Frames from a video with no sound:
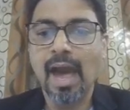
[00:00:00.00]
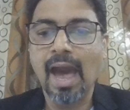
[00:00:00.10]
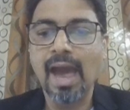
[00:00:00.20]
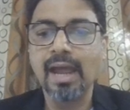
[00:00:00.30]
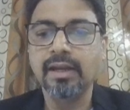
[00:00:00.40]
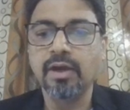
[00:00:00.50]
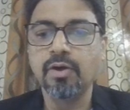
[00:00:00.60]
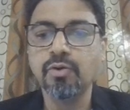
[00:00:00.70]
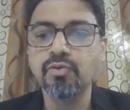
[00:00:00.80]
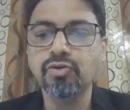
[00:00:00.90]
and
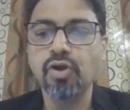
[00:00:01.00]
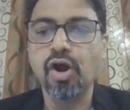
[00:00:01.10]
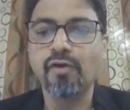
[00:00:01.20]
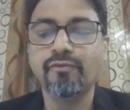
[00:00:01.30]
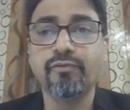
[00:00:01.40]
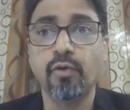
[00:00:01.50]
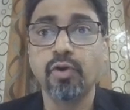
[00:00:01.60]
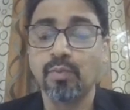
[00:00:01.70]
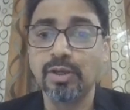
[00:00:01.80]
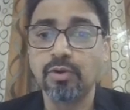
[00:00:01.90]
root of 4
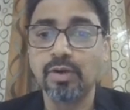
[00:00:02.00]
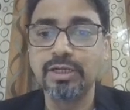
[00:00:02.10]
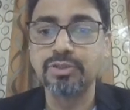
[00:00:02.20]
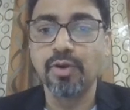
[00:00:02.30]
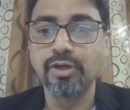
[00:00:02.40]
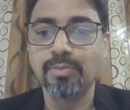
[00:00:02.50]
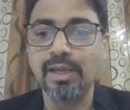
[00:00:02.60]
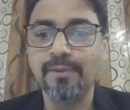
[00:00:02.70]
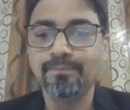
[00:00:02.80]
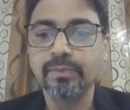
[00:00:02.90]
we know it's going to
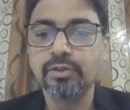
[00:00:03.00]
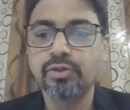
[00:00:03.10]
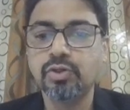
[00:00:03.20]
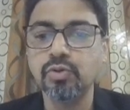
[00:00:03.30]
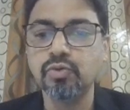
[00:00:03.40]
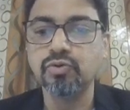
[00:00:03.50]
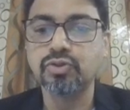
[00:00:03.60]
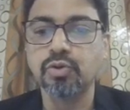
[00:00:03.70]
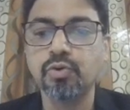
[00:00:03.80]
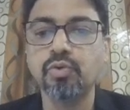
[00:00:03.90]
be 2.
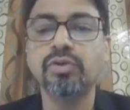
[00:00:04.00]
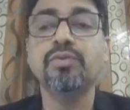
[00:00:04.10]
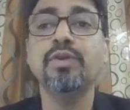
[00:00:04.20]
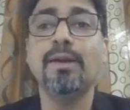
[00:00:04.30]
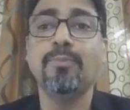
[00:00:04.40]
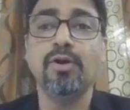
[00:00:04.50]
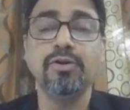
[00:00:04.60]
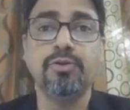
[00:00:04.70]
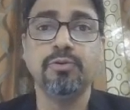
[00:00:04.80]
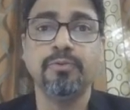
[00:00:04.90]
So root 3 upon
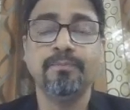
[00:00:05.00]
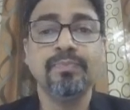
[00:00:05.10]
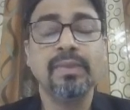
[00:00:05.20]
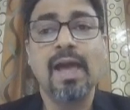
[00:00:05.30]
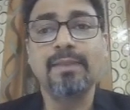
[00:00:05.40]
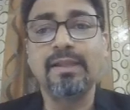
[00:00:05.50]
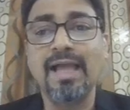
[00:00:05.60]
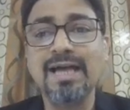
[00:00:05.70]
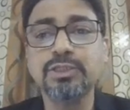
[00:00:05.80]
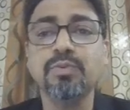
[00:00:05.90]
2. And the
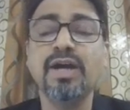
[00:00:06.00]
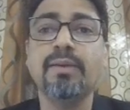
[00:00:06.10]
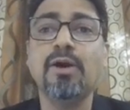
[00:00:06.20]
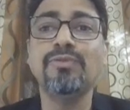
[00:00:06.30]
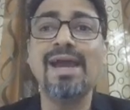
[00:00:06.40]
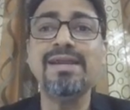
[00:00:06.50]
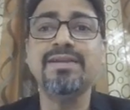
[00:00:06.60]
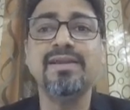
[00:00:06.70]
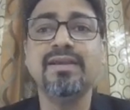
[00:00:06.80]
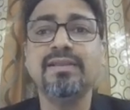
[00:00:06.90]
last one, above 90
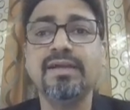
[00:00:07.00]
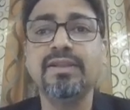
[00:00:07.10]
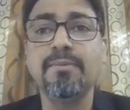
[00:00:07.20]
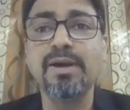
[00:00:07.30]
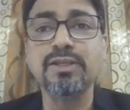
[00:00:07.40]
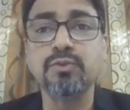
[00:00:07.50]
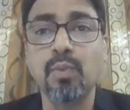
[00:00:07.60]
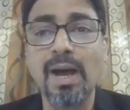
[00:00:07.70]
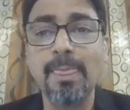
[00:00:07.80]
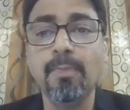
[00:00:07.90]
degree, the number is
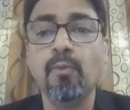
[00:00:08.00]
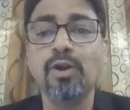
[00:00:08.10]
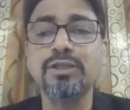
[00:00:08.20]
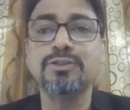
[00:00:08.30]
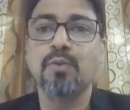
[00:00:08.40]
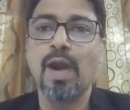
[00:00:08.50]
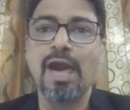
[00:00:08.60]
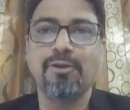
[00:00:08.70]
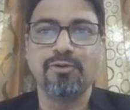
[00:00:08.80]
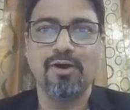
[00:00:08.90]
1. What is
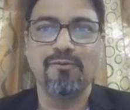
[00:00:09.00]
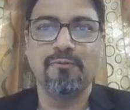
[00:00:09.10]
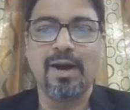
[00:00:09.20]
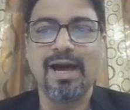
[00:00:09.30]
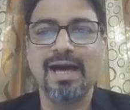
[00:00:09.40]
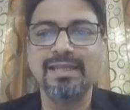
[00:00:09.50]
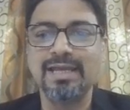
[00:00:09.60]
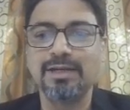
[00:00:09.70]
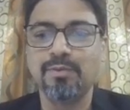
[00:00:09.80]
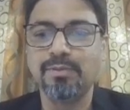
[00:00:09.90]
square root of 1?
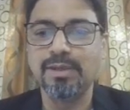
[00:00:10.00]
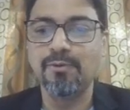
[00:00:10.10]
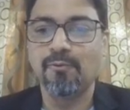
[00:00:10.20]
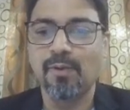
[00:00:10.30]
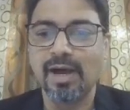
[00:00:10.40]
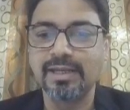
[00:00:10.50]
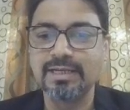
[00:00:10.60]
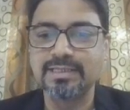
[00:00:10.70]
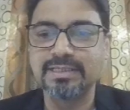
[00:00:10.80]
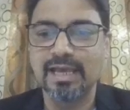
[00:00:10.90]
It will be 1
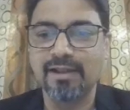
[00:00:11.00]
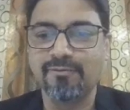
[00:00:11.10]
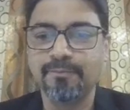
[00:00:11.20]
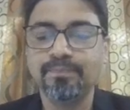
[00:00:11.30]
itself.